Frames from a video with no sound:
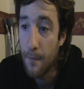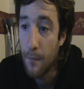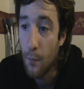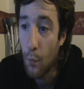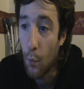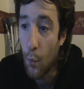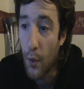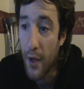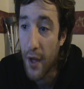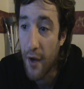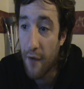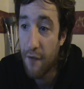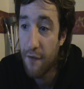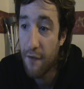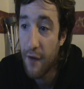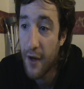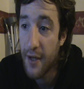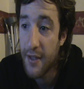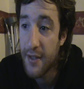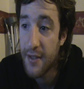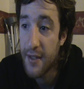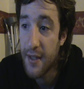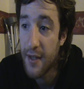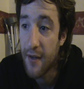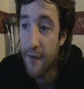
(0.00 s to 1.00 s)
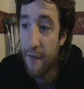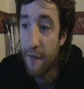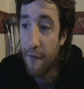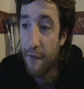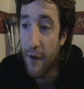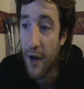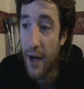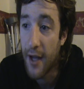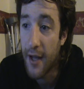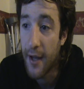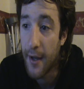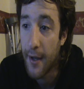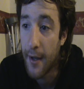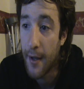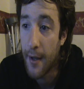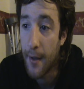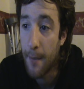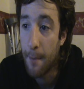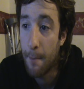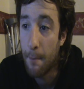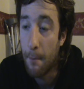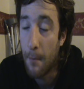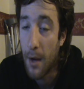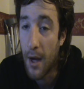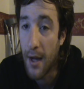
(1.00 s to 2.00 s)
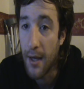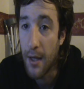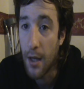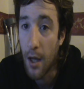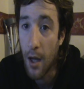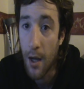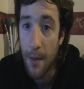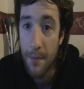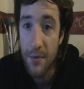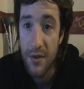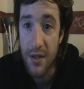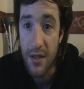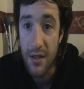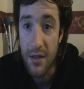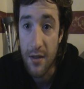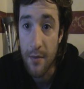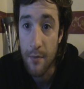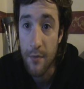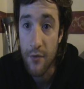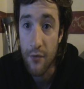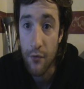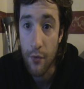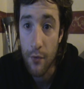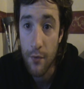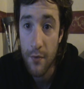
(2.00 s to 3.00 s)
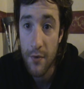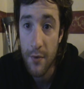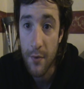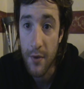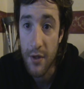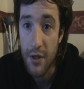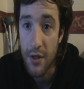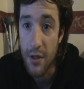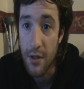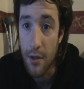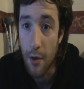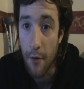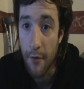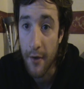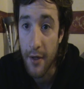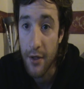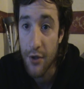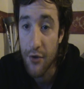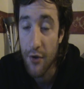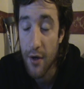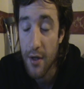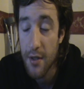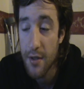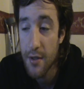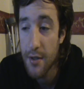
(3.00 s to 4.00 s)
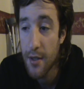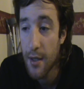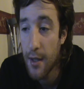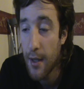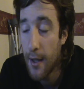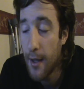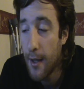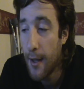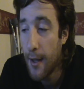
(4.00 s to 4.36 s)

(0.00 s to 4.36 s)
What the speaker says: We are fighting via my LARP systems rules, which is Lorien Trust.